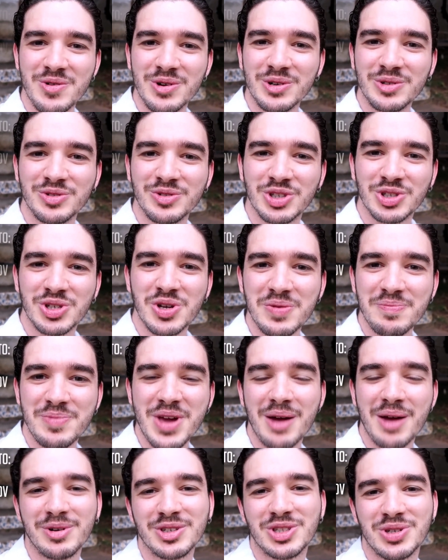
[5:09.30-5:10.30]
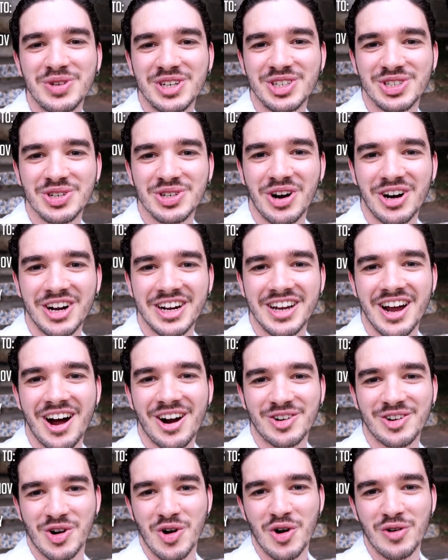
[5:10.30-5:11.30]
will soon be able to enjoy
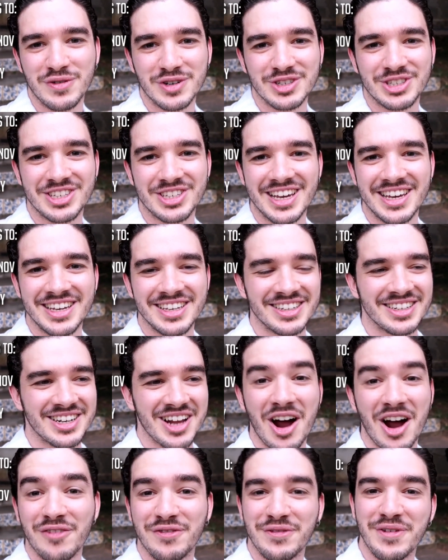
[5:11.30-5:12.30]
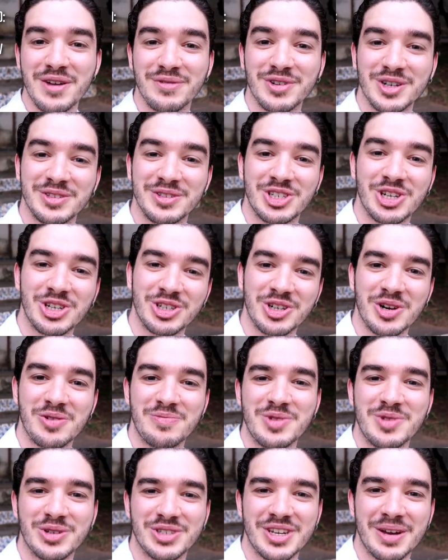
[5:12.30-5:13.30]
our covers in our favorite digital
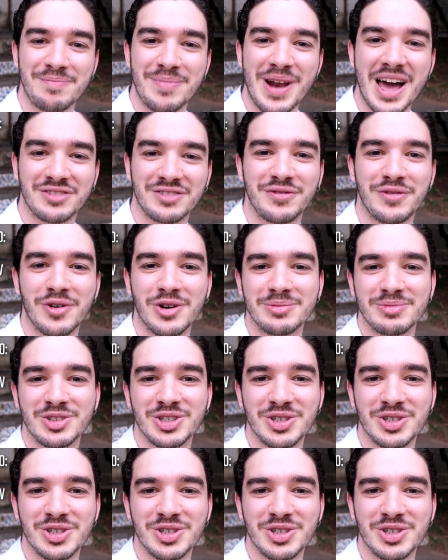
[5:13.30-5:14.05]
music platforms.